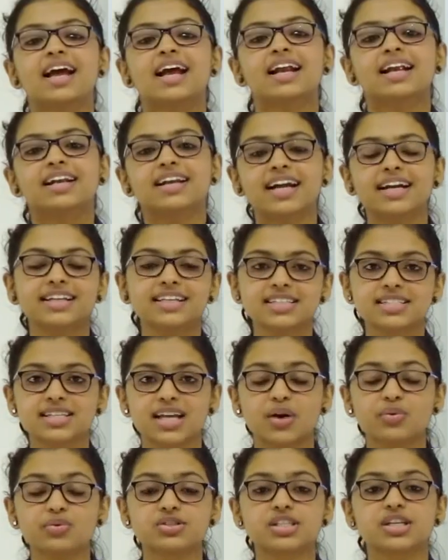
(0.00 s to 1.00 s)
Let us
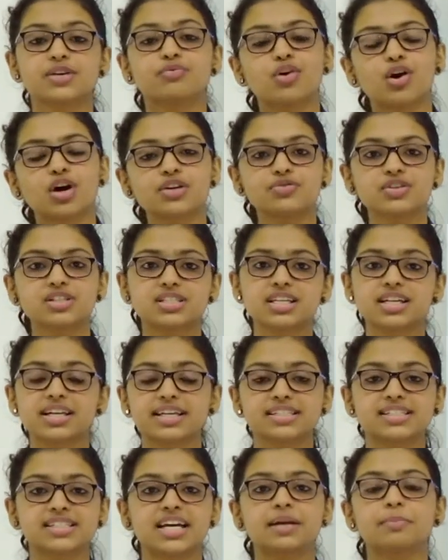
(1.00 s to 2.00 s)
now see what was the
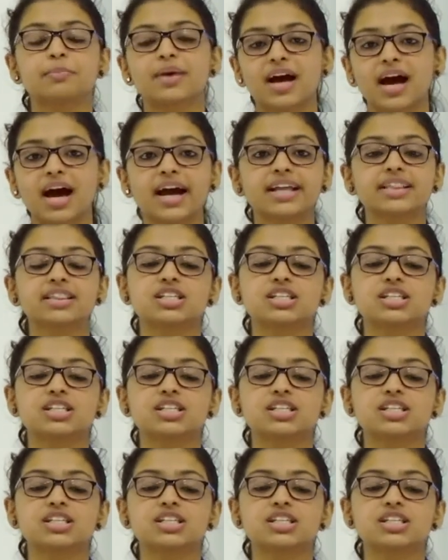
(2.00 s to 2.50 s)
reason behind